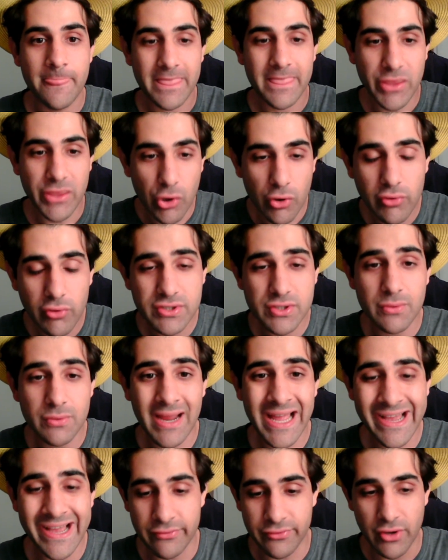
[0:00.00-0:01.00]
turns
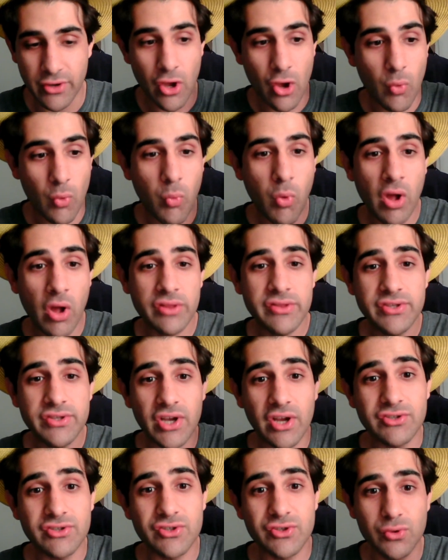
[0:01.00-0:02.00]
around, 1
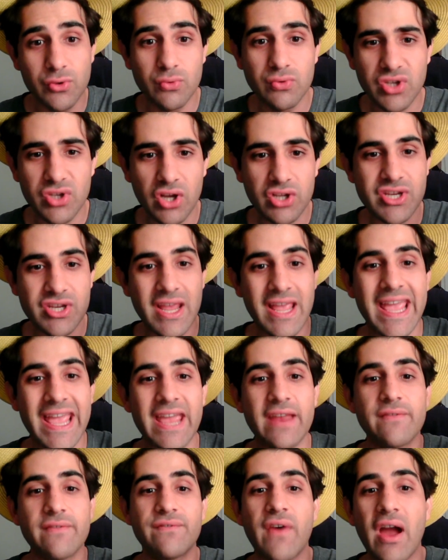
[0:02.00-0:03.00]
touch, 2 touch,
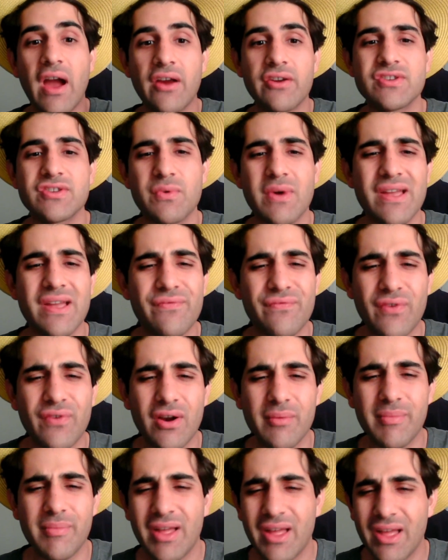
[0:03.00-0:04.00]
and fires away
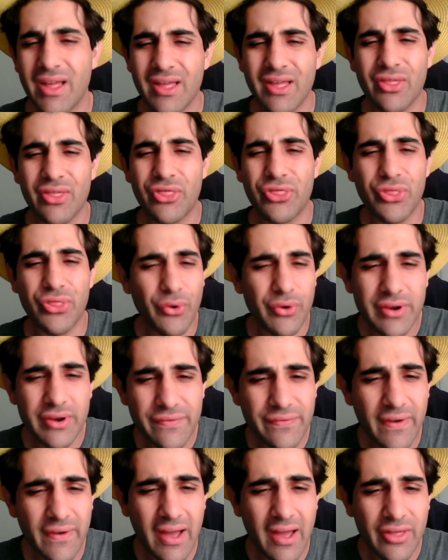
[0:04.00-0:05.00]
from 30
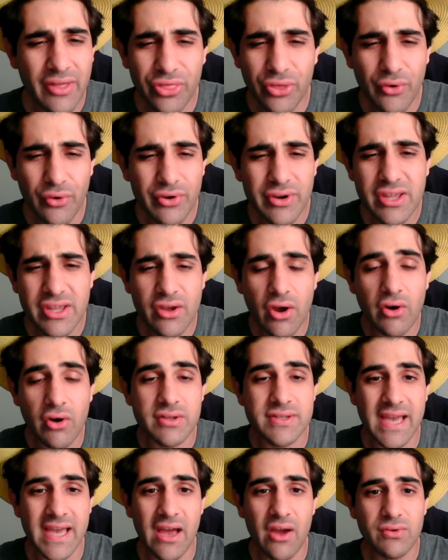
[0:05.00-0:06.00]

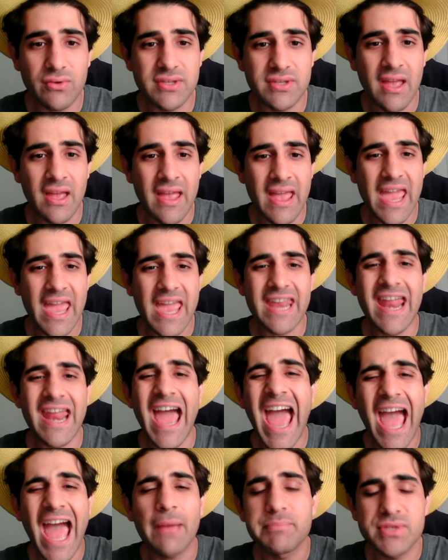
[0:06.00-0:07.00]
yards out. An
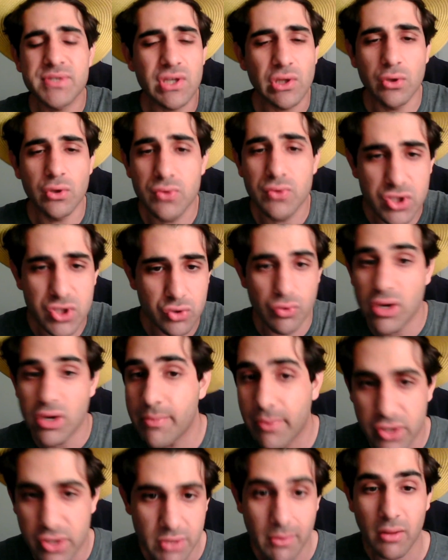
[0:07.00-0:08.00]
absolute
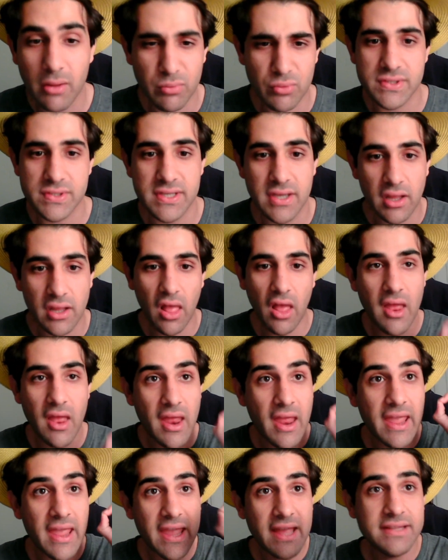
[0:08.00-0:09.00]
screamer, Jamal Musiala.
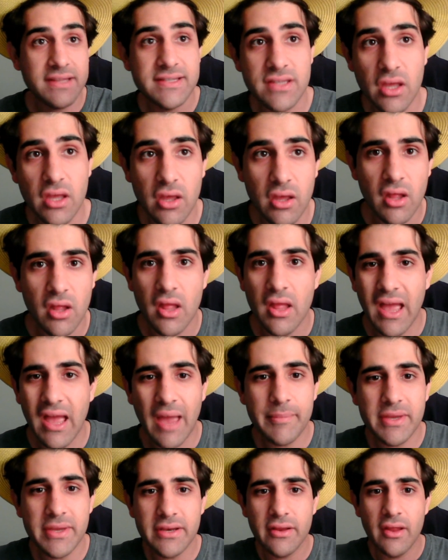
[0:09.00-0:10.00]
I
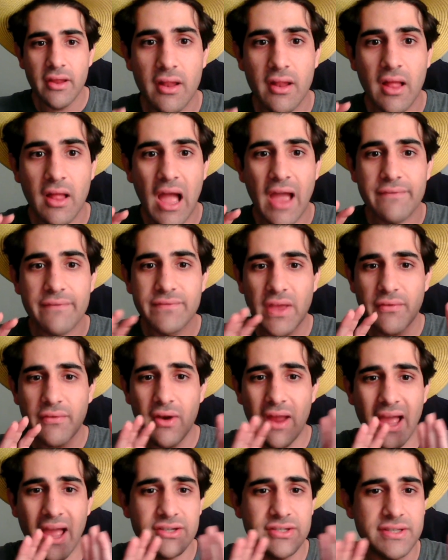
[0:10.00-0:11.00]
mean, I've never
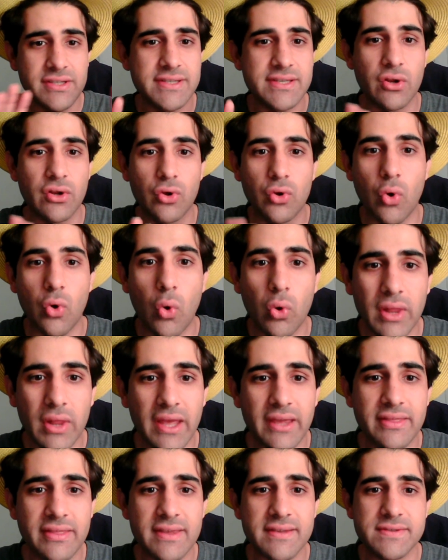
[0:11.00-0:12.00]
actually seen a goal
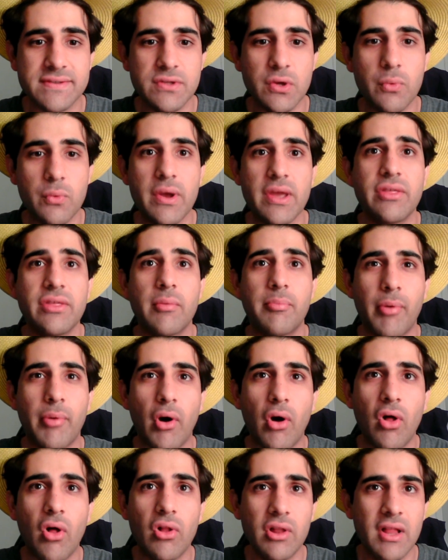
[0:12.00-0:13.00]
like this. The way the
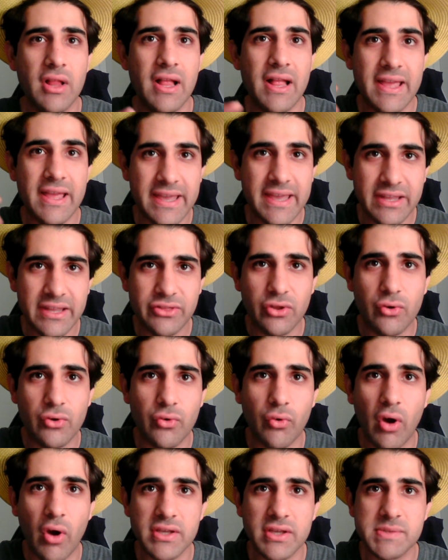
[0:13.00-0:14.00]
ball hit the
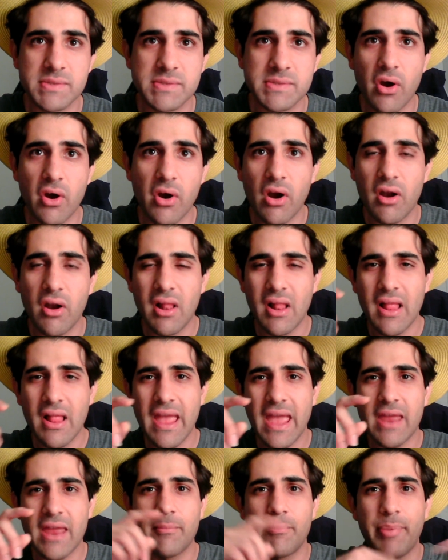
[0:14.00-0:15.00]
crossbar
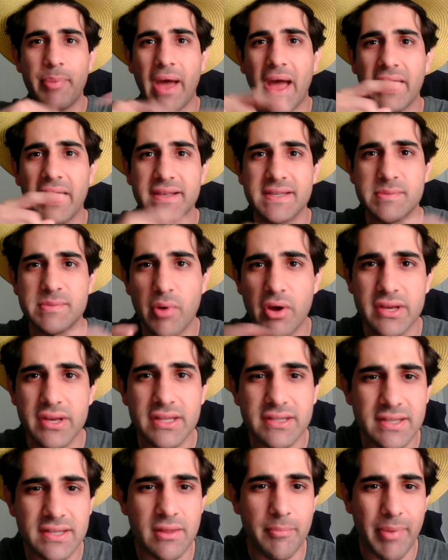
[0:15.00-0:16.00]
and backspun
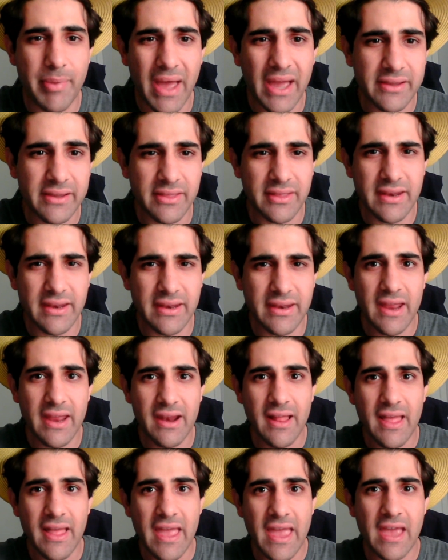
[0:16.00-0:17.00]
into the back of the net
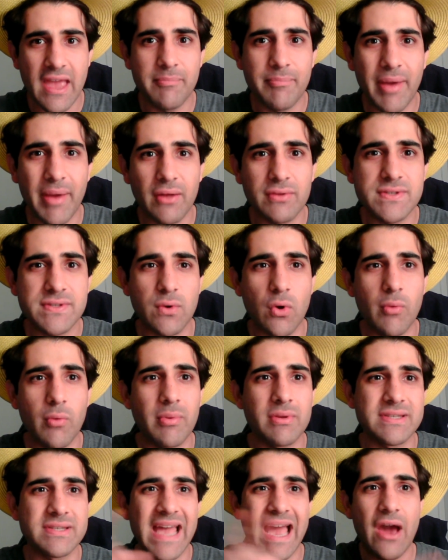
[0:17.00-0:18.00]
and bounced
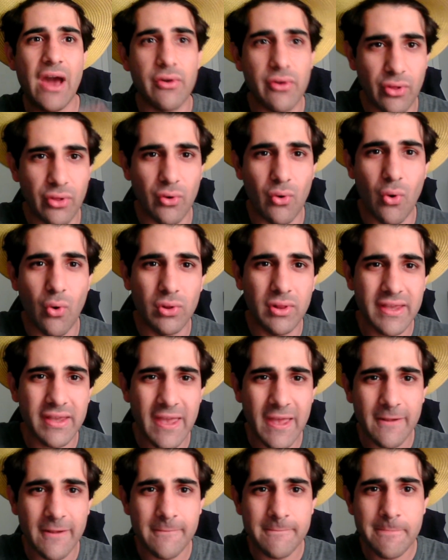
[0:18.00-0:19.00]
almost out of the goal
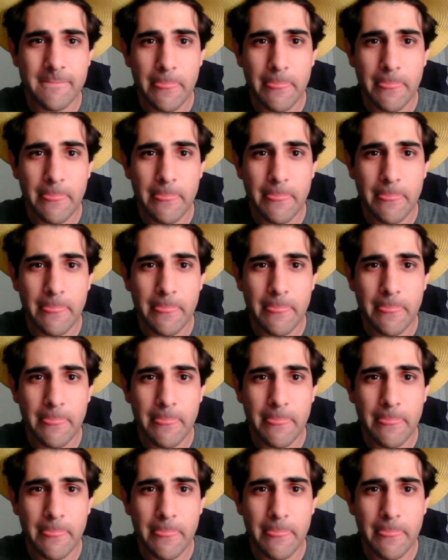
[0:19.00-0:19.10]
again.